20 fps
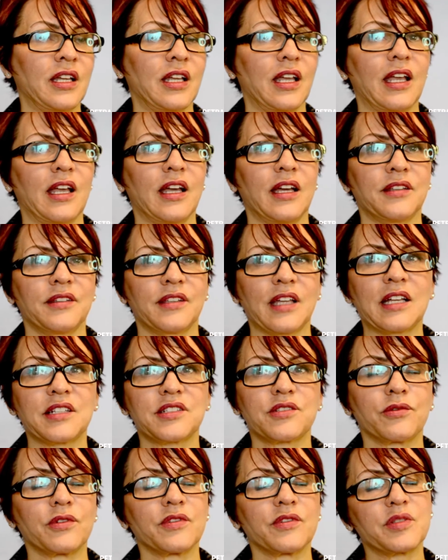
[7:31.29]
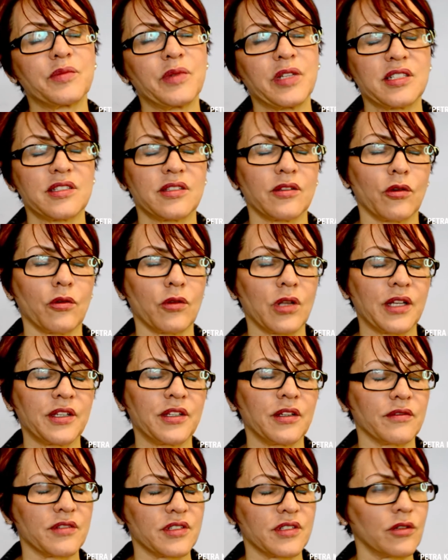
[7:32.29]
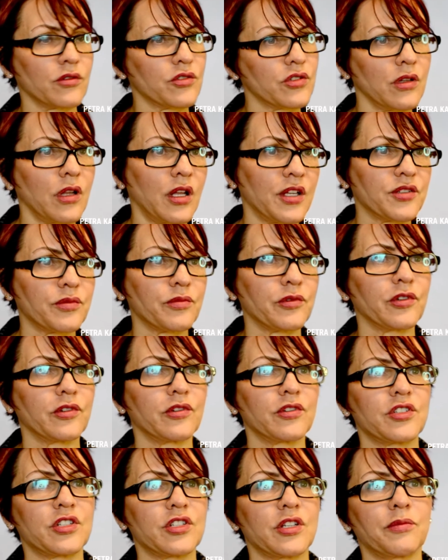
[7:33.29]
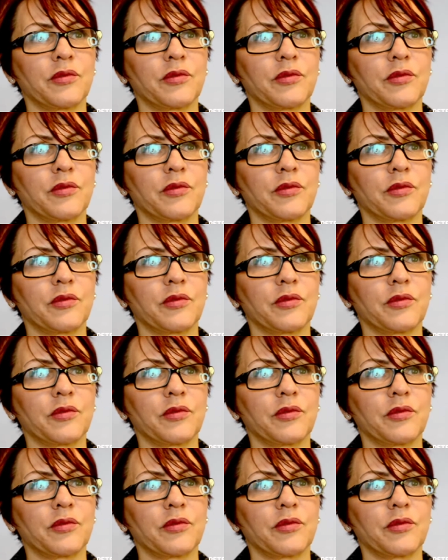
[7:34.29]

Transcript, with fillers: And that sort of speaks to the whole idea of social entrepreneurship,